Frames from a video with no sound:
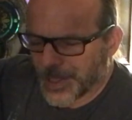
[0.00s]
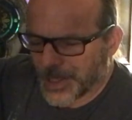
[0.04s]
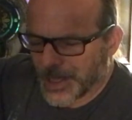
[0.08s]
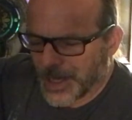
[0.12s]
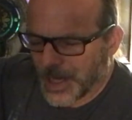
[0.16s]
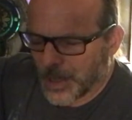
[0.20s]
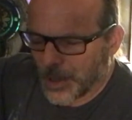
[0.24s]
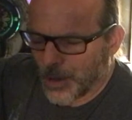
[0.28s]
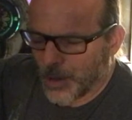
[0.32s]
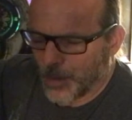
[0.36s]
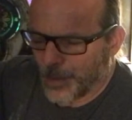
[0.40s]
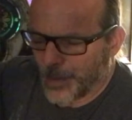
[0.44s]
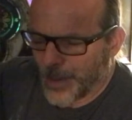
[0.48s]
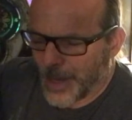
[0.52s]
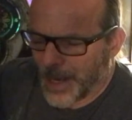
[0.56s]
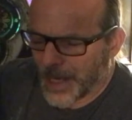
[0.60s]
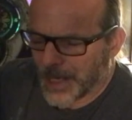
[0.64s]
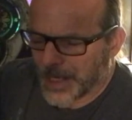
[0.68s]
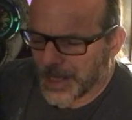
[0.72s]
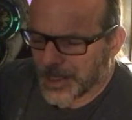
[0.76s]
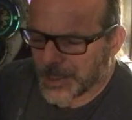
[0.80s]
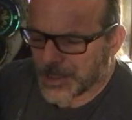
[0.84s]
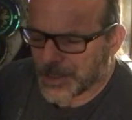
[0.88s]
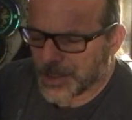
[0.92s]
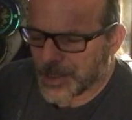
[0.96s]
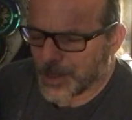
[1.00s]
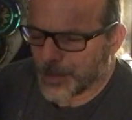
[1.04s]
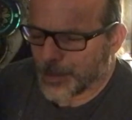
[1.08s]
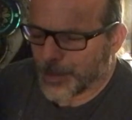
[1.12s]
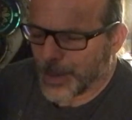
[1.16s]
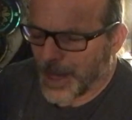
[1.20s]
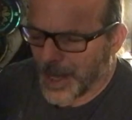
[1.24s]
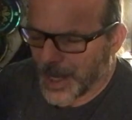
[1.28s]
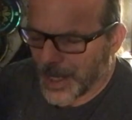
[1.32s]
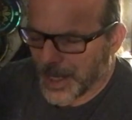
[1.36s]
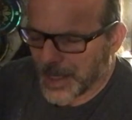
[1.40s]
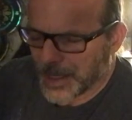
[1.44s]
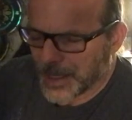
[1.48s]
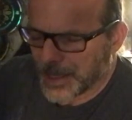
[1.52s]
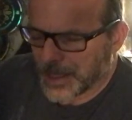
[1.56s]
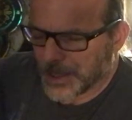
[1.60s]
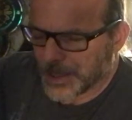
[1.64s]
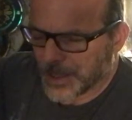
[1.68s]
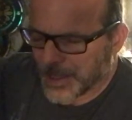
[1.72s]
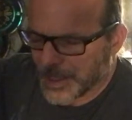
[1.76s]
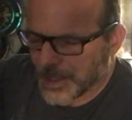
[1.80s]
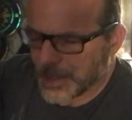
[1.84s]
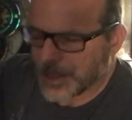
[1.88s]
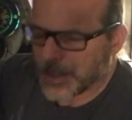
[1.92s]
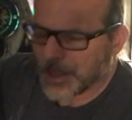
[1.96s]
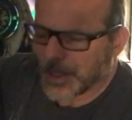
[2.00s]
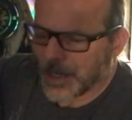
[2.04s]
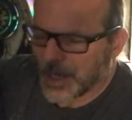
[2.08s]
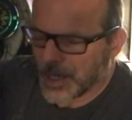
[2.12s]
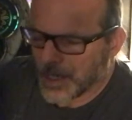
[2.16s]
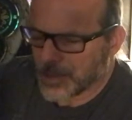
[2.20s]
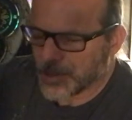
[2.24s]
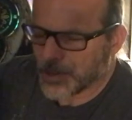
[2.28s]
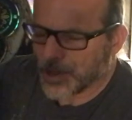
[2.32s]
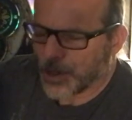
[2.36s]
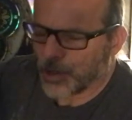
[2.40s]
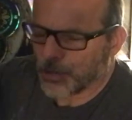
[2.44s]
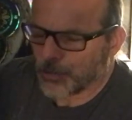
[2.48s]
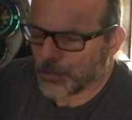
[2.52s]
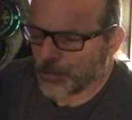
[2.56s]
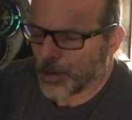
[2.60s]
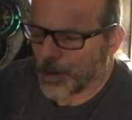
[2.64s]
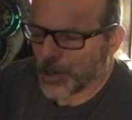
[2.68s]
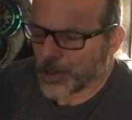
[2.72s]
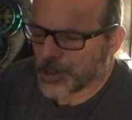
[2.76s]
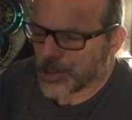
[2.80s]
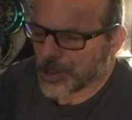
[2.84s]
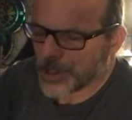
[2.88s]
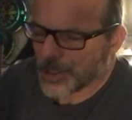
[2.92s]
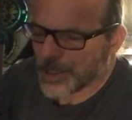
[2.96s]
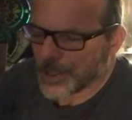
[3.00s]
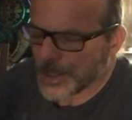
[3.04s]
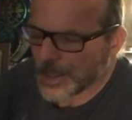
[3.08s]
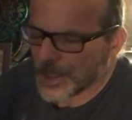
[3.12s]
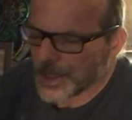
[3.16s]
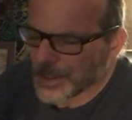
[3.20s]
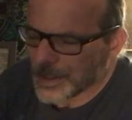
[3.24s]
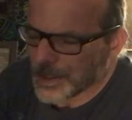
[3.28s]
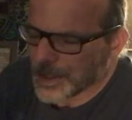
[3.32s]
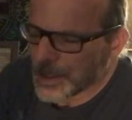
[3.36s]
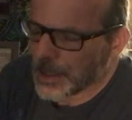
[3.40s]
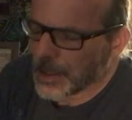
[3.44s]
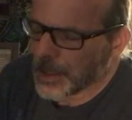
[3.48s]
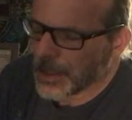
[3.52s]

then I go back into the mind and then I start rushing and